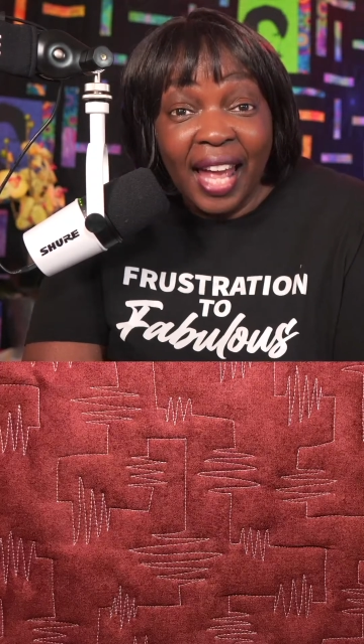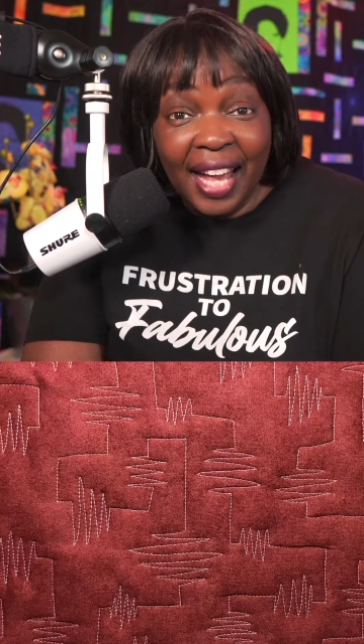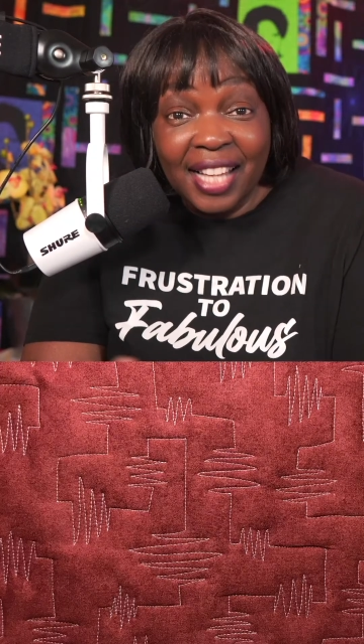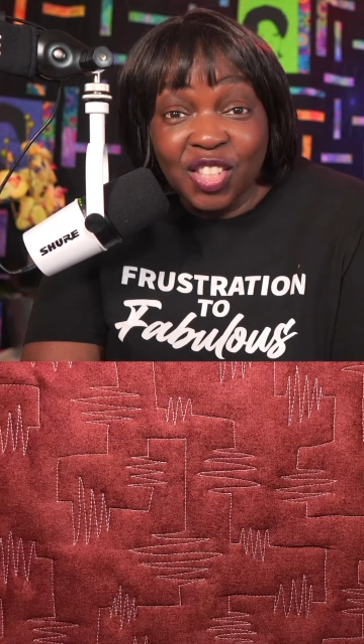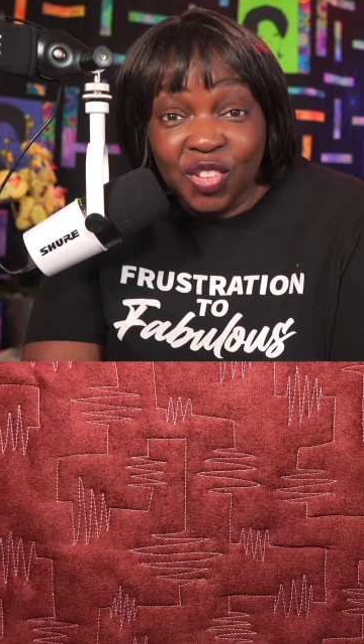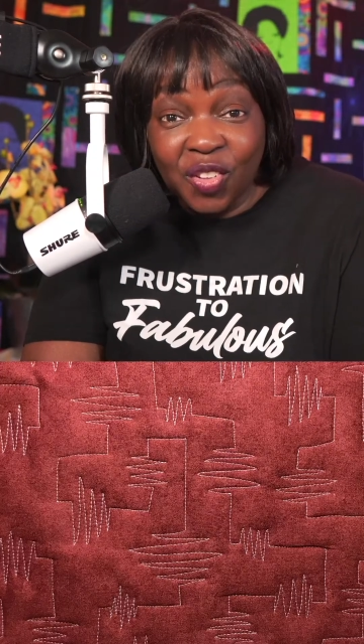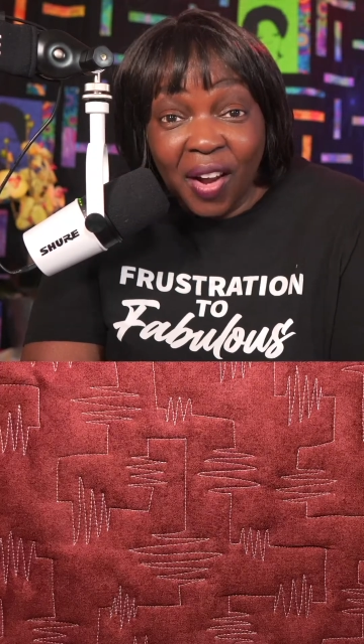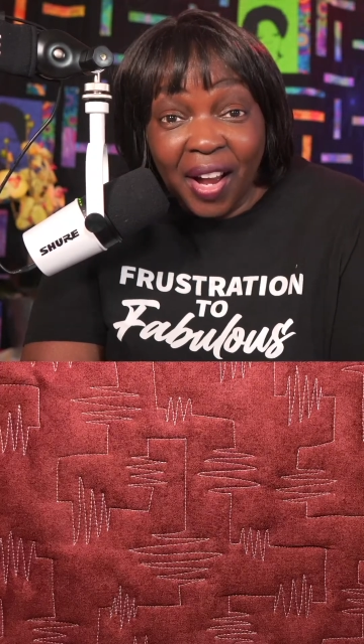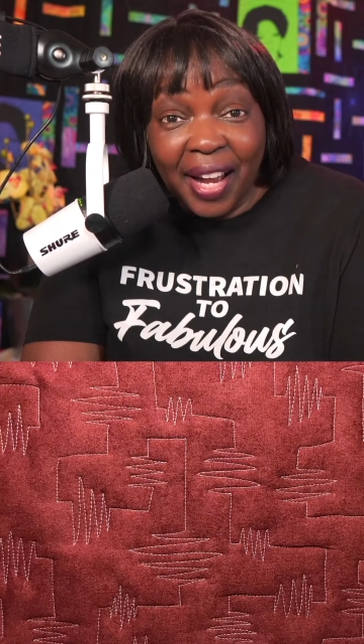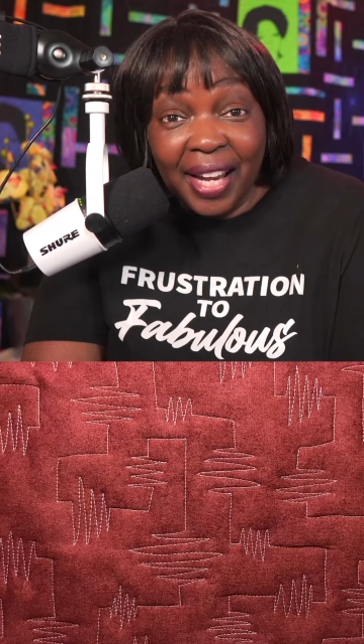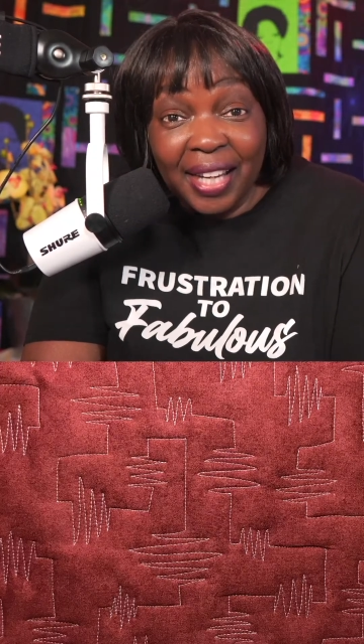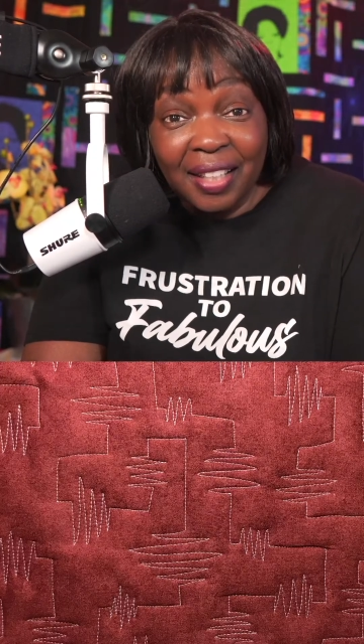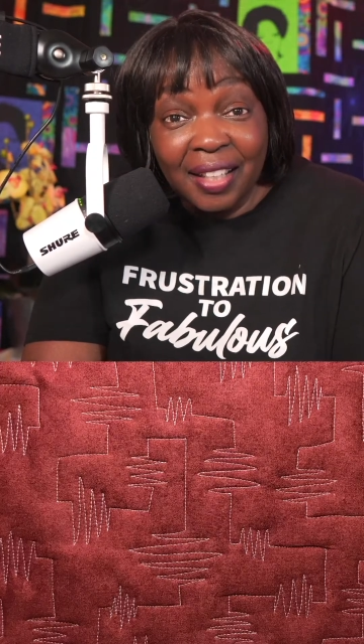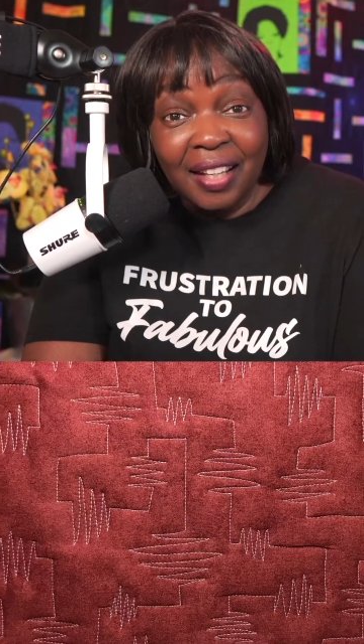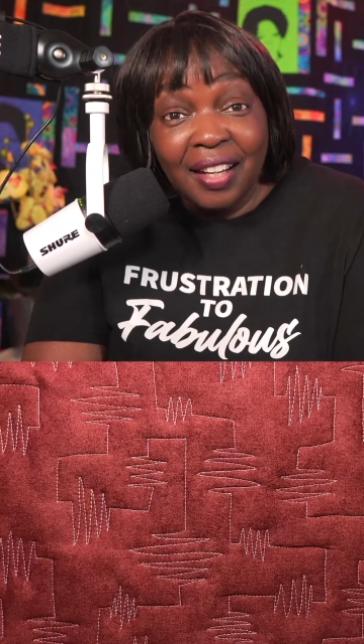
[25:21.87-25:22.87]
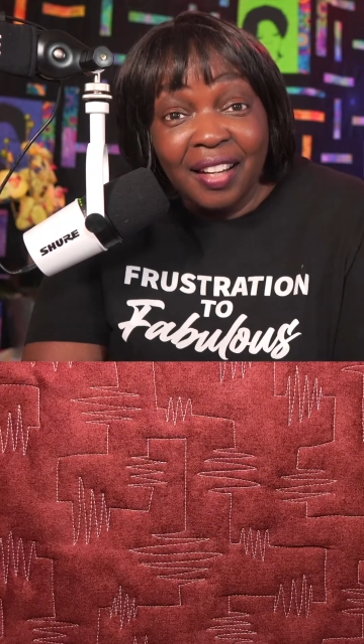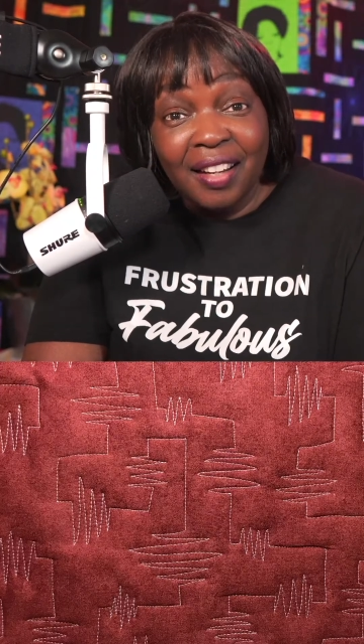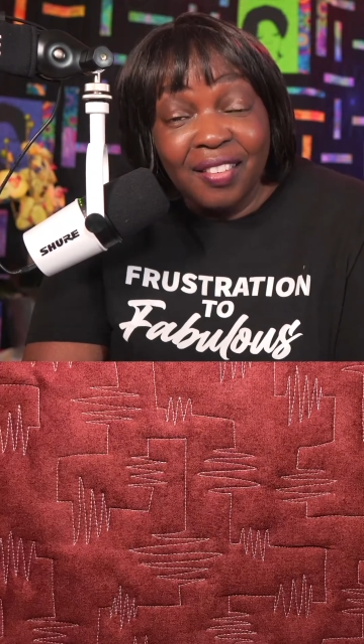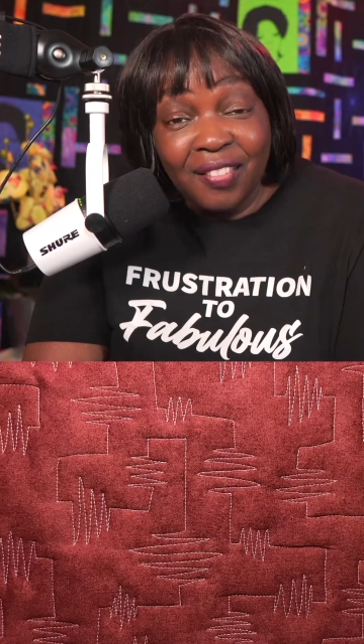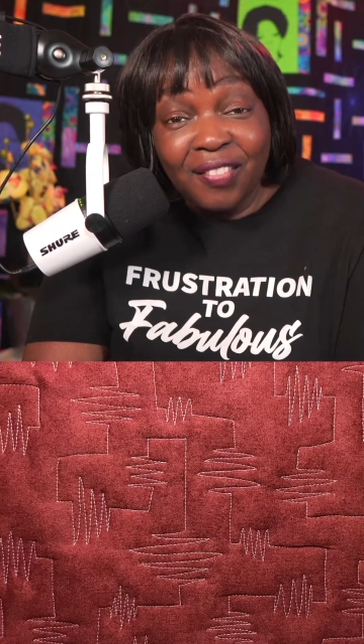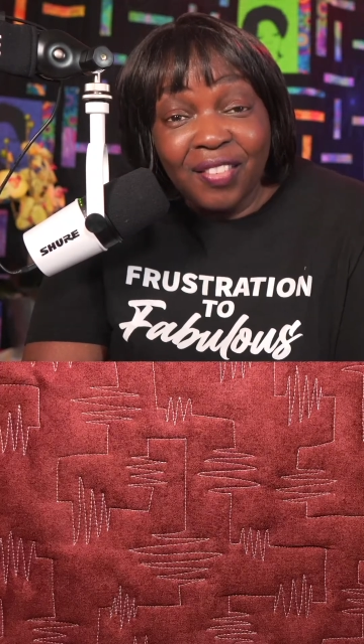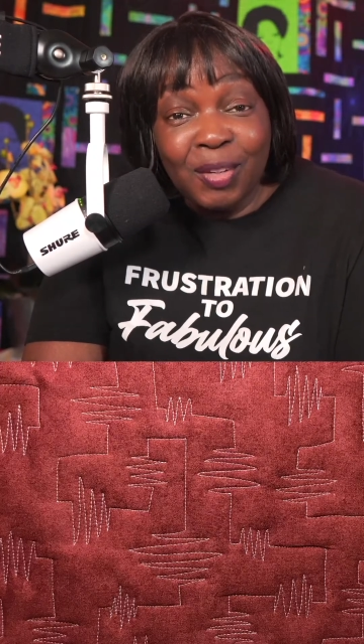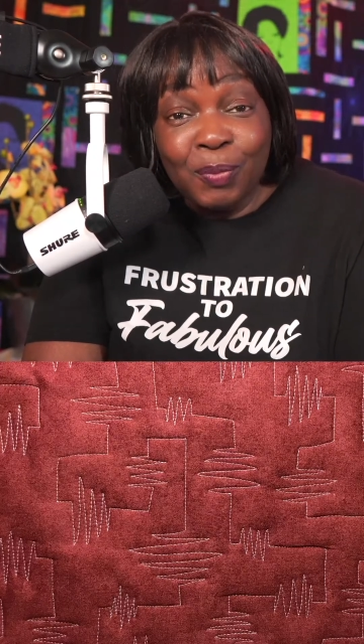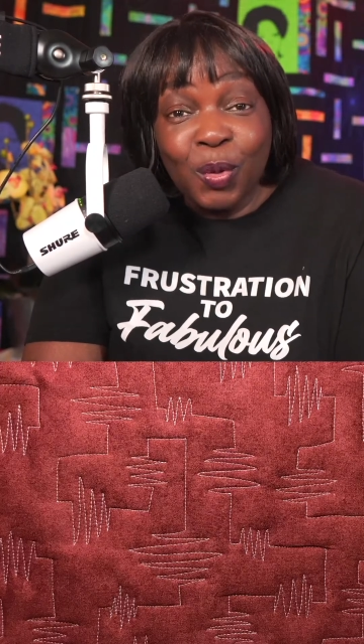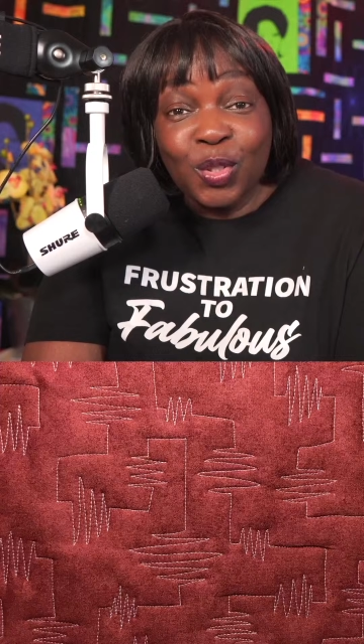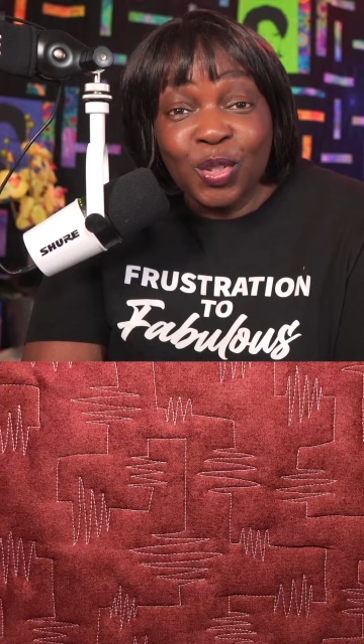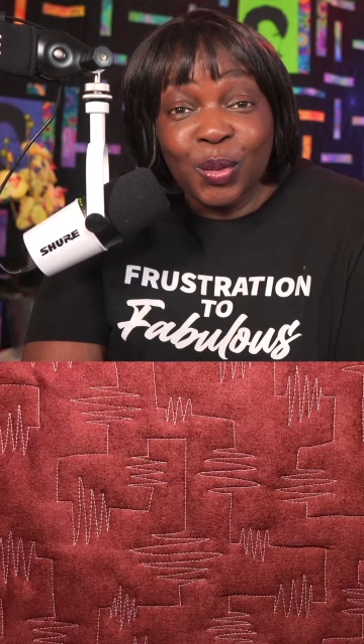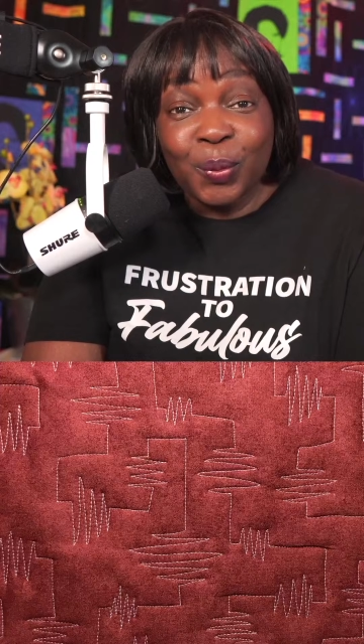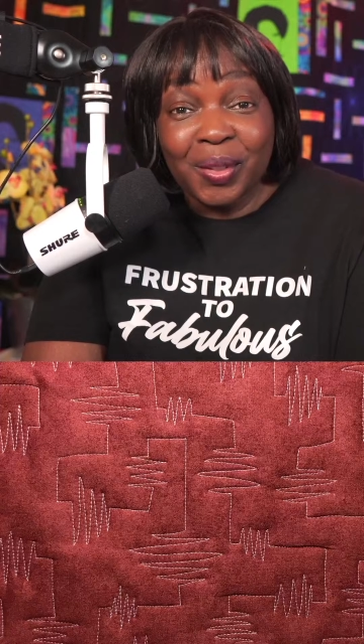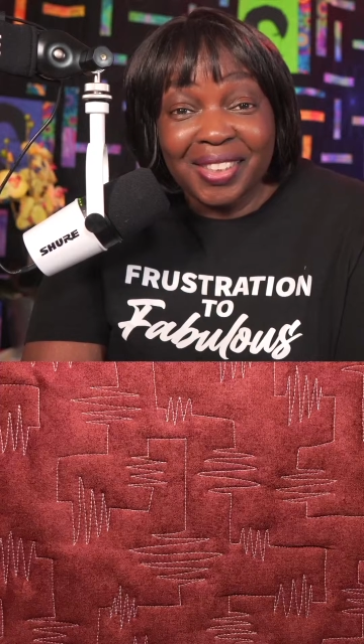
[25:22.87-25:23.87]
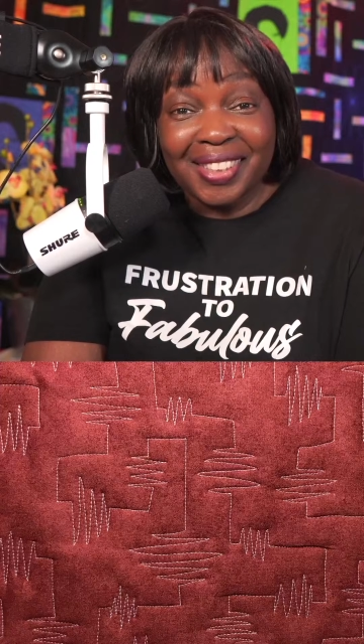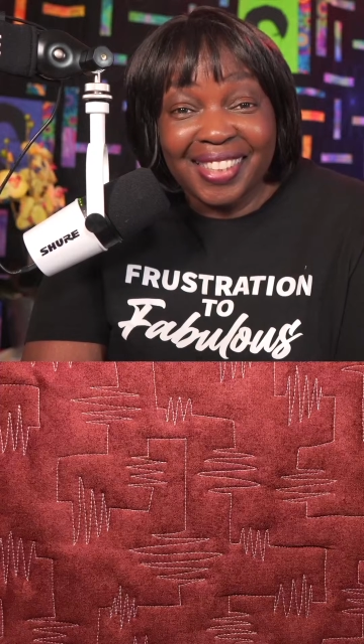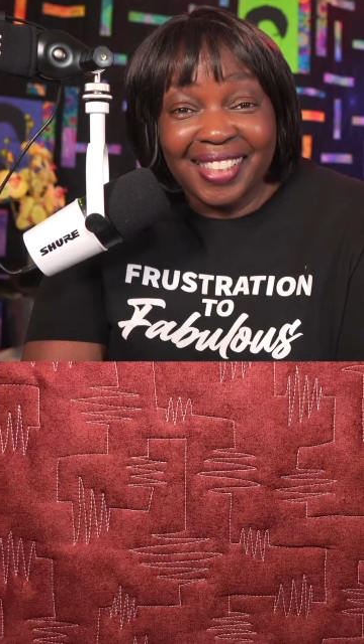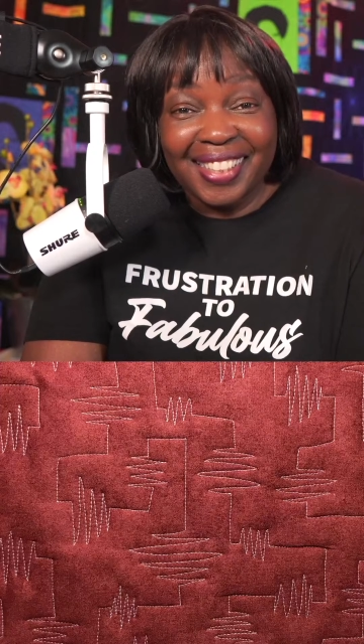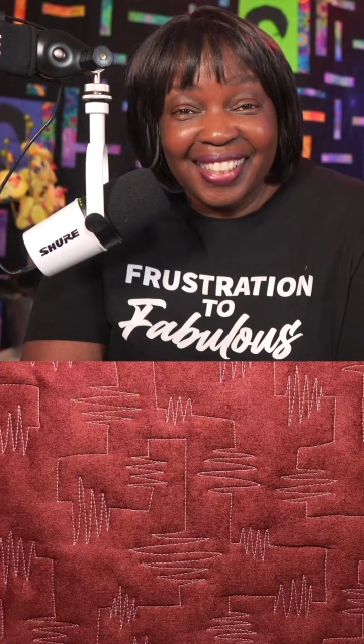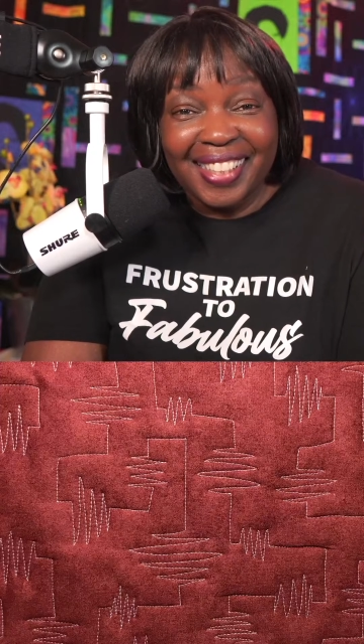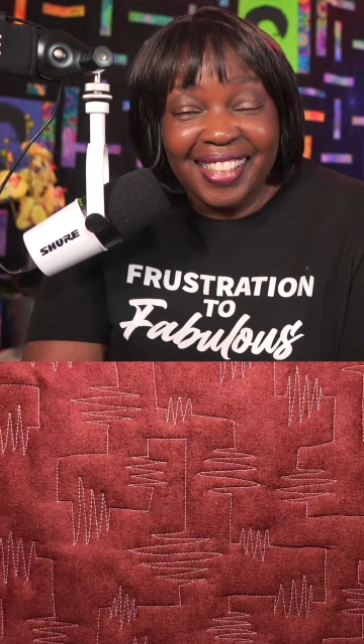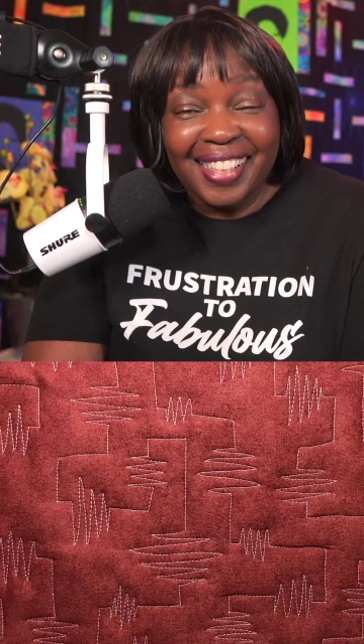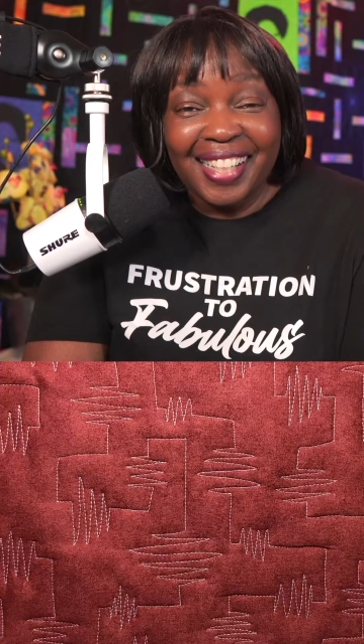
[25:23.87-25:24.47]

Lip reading: has tried free motion quilting.